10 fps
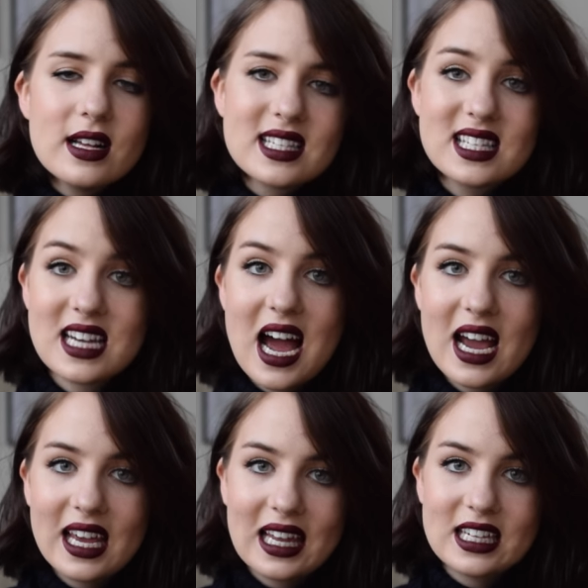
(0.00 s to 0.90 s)

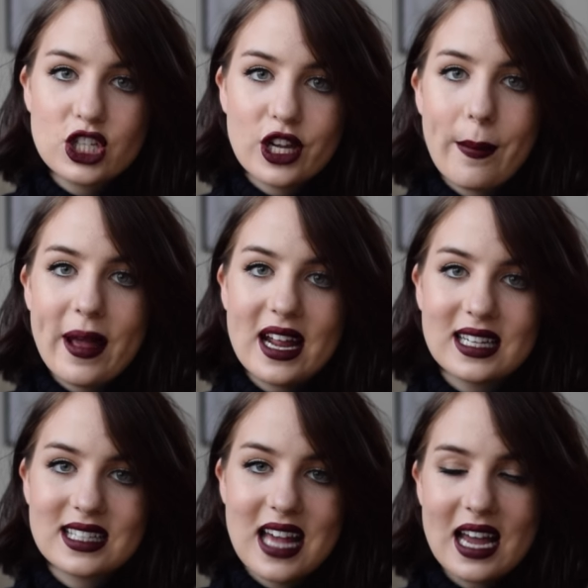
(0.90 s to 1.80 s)
stylish and a bit
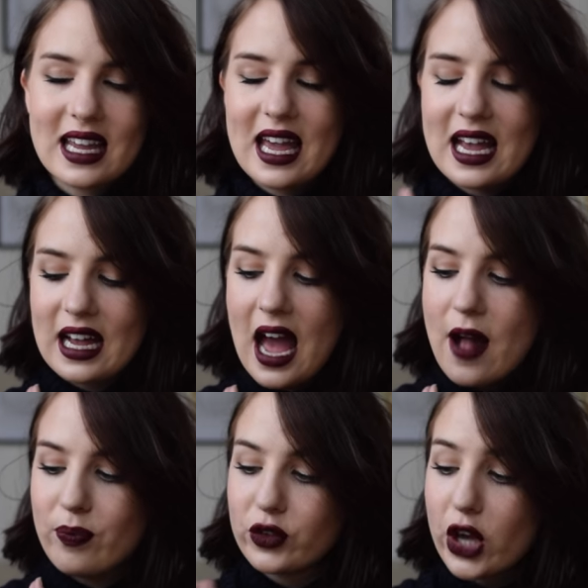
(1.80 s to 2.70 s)
exciting um,